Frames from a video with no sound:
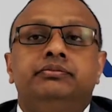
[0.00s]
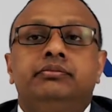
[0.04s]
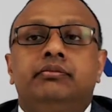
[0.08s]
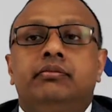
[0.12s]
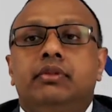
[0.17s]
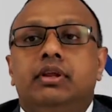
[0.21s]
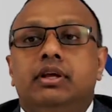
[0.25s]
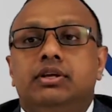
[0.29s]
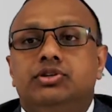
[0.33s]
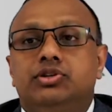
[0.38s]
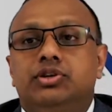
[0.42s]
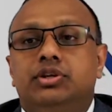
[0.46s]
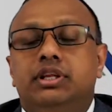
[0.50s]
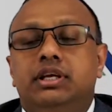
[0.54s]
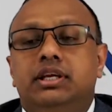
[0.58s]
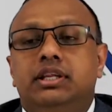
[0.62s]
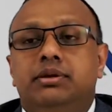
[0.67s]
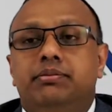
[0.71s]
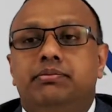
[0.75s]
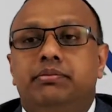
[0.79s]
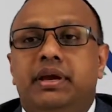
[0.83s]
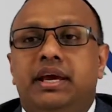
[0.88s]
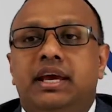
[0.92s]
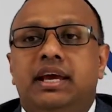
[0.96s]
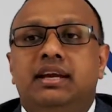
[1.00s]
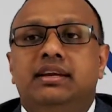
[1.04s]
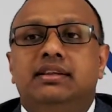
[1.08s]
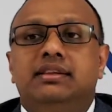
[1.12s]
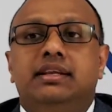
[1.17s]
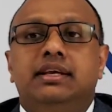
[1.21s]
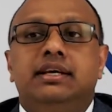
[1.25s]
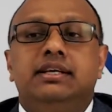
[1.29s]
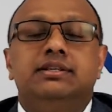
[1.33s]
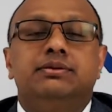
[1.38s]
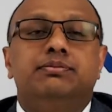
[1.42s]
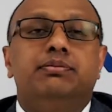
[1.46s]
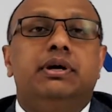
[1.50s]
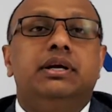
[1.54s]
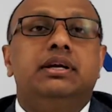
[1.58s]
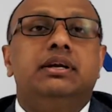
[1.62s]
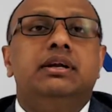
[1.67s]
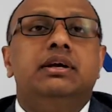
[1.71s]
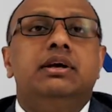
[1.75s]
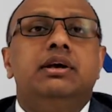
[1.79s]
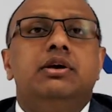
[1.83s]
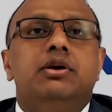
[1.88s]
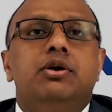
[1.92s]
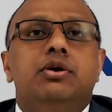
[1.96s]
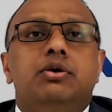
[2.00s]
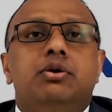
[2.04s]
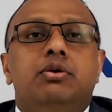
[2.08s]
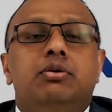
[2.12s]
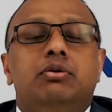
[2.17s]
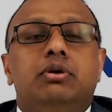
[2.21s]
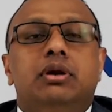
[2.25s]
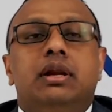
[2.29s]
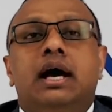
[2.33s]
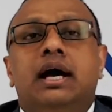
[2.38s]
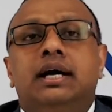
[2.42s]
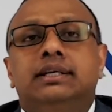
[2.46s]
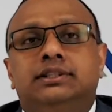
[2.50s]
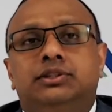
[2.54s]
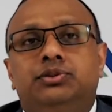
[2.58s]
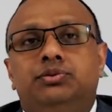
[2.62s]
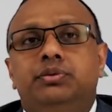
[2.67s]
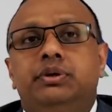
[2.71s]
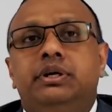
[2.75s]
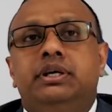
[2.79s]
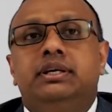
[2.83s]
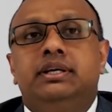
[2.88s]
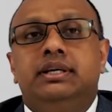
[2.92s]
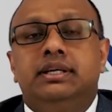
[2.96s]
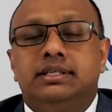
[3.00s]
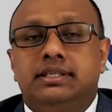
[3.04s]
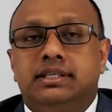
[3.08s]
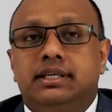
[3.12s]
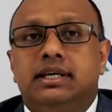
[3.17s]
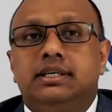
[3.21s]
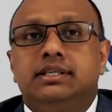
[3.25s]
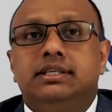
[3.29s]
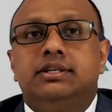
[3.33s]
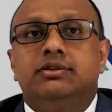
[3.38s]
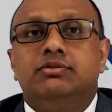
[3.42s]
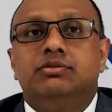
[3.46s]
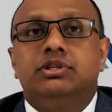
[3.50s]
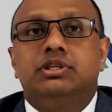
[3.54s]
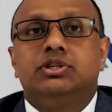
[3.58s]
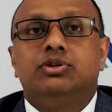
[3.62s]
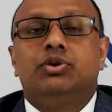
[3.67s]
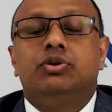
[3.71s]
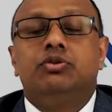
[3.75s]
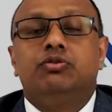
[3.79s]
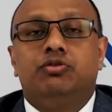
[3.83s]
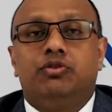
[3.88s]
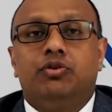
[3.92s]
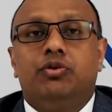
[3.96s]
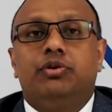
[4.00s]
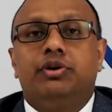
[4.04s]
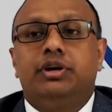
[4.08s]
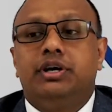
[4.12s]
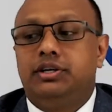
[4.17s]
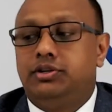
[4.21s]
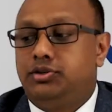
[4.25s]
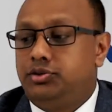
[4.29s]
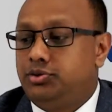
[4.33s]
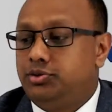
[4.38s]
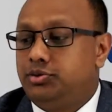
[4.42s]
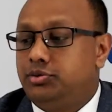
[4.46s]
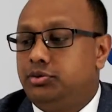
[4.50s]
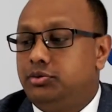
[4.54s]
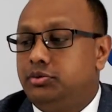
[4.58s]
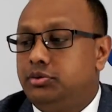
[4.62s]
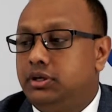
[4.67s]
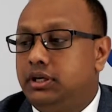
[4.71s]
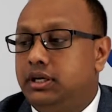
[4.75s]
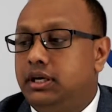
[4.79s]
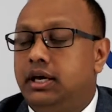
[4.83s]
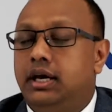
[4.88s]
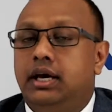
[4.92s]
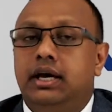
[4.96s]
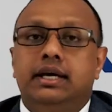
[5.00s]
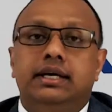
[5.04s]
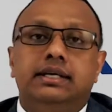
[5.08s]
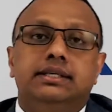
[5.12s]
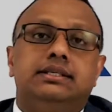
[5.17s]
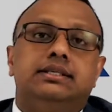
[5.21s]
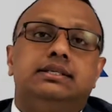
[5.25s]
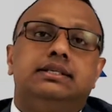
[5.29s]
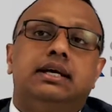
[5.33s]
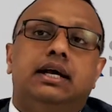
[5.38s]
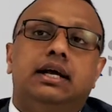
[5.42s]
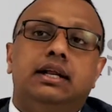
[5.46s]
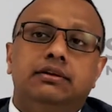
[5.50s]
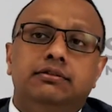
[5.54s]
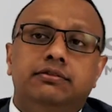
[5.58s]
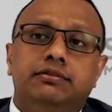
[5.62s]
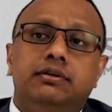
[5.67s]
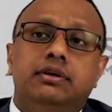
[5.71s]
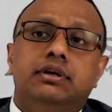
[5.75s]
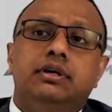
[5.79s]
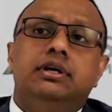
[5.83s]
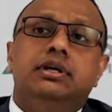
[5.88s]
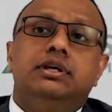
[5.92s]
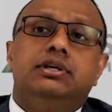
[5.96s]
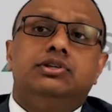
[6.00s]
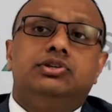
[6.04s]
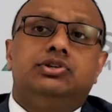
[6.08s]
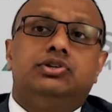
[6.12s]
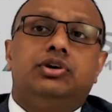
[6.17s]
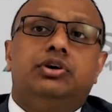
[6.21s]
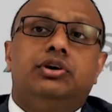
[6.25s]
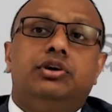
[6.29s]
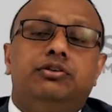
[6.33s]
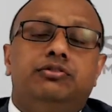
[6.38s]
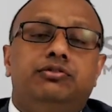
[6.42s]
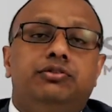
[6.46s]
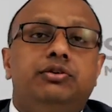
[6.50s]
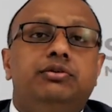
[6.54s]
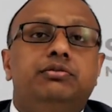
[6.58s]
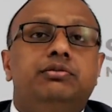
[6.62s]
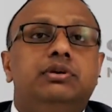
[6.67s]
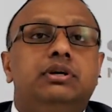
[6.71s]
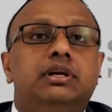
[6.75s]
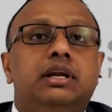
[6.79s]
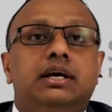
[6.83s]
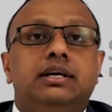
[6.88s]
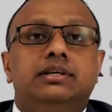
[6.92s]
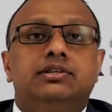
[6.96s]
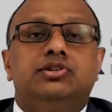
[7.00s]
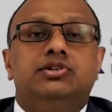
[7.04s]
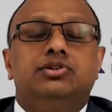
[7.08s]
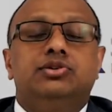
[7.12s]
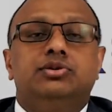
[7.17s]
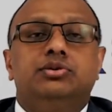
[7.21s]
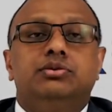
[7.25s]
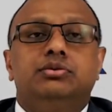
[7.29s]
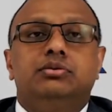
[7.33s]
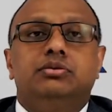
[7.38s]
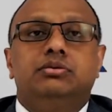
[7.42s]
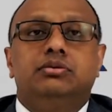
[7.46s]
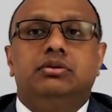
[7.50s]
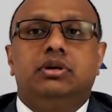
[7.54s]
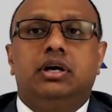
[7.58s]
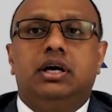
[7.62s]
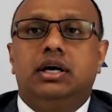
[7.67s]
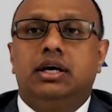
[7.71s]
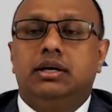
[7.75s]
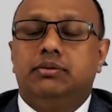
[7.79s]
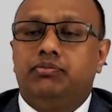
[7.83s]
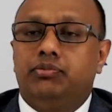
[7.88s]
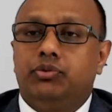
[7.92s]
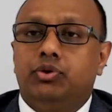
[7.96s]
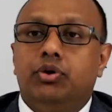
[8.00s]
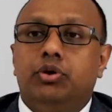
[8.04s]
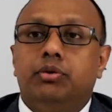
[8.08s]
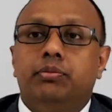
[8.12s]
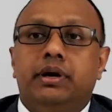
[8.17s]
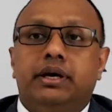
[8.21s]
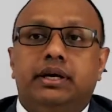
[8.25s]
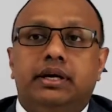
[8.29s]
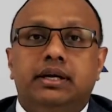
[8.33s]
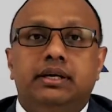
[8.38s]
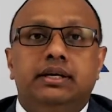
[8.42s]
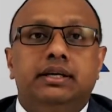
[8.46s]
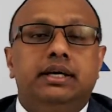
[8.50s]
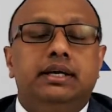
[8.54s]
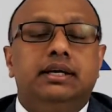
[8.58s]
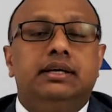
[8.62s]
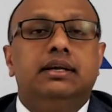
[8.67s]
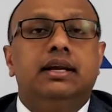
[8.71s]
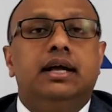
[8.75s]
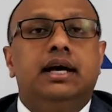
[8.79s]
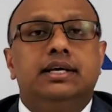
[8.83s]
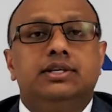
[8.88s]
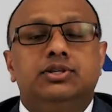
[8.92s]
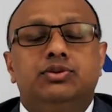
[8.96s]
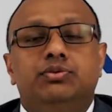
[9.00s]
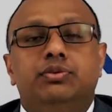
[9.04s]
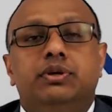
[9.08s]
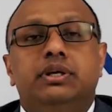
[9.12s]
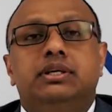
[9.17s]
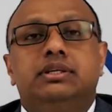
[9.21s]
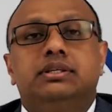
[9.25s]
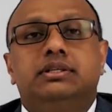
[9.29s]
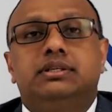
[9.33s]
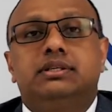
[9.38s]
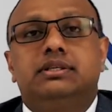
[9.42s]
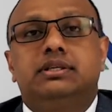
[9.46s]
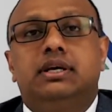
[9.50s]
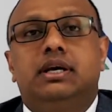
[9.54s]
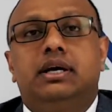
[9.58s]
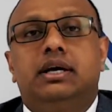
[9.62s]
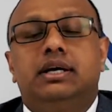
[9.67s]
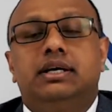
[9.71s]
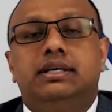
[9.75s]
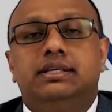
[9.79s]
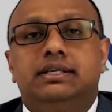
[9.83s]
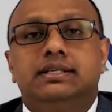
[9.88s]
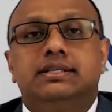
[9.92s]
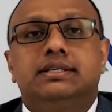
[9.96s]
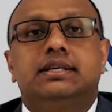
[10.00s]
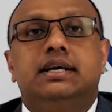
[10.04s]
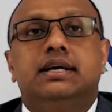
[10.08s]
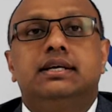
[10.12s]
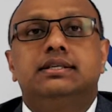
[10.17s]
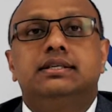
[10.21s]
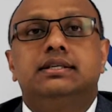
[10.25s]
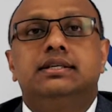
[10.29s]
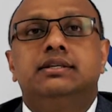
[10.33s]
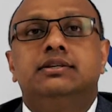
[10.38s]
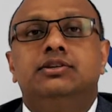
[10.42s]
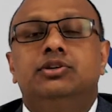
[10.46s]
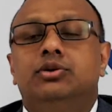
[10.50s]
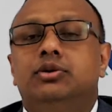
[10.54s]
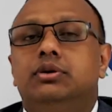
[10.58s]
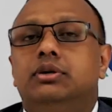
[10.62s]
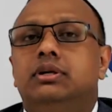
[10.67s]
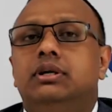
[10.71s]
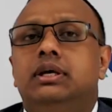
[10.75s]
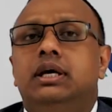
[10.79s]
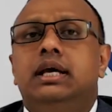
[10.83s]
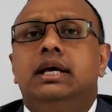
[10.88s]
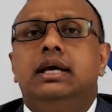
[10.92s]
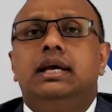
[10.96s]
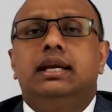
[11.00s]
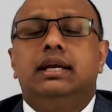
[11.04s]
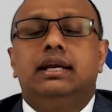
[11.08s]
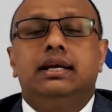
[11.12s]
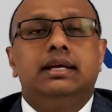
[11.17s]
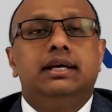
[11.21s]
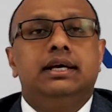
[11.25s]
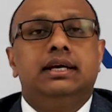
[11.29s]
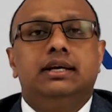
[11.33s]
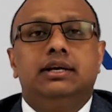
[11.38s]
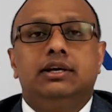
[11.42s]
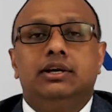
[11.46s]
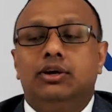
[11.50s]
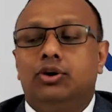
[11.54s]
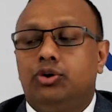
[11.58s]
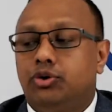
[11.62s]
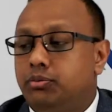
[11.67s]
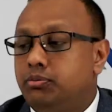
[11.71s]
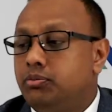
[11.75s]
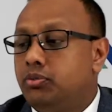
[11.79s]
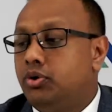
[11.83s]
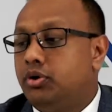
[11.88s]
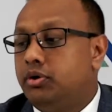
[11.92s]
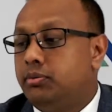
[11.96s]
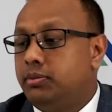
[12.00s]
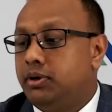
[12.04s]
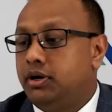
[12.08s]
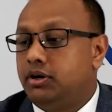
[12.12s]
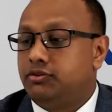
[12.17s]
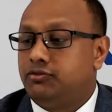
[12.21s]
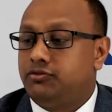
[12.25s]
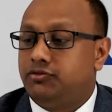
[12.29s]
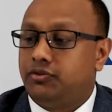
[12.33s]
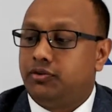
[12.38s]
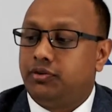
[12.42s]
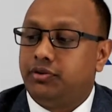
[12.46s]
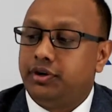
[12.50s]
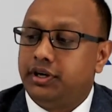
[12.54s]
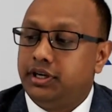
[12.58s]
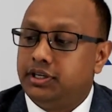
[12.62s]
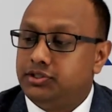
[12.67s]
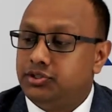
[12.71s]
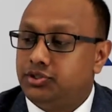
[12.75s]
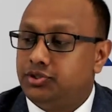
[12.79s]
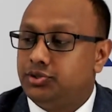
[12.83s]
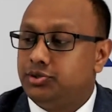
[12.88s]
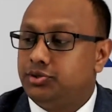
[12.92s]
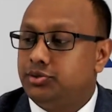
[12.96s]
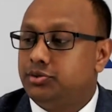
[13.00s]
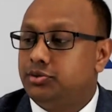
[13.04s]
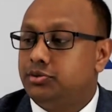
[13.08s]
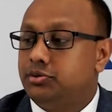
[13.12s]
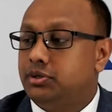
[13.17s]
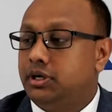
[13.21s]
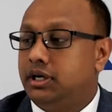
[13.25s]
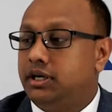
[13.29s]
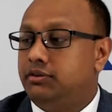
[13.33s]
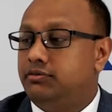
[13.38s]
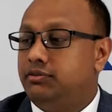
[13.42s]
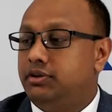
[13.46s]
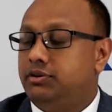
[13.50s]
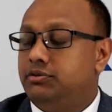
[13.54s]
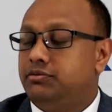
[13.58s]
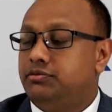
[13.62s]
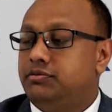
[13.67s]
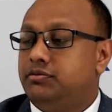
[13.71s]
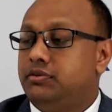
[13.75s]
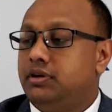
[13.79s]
So they're the main things. But last week discussion was on 482 itself. So if you would like to go back and hit last week's discussion, you'll learn a lot more about 482, and we've